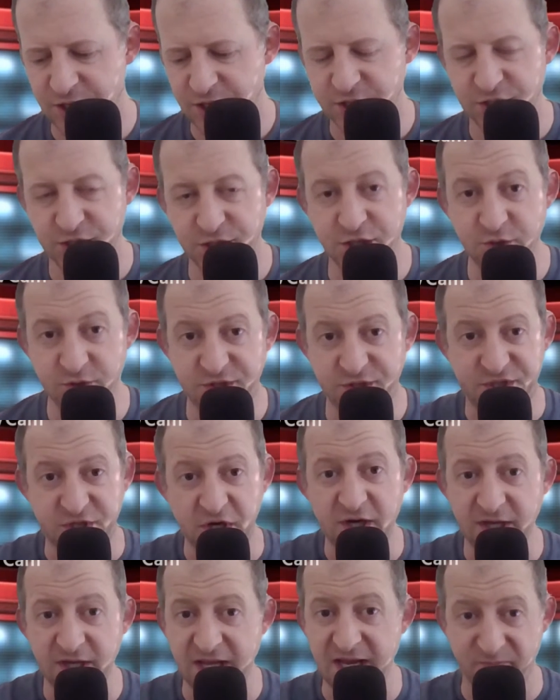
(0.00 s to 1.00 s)
you
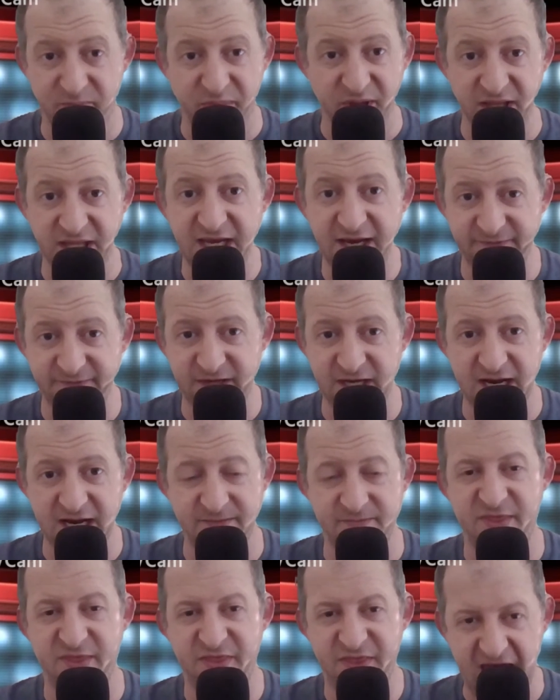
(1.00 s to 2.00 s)
certainly believed in
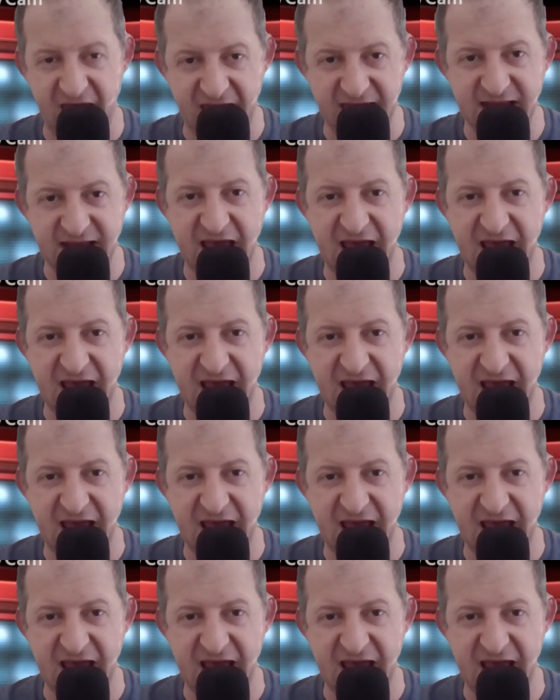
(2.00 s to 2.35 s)
him then,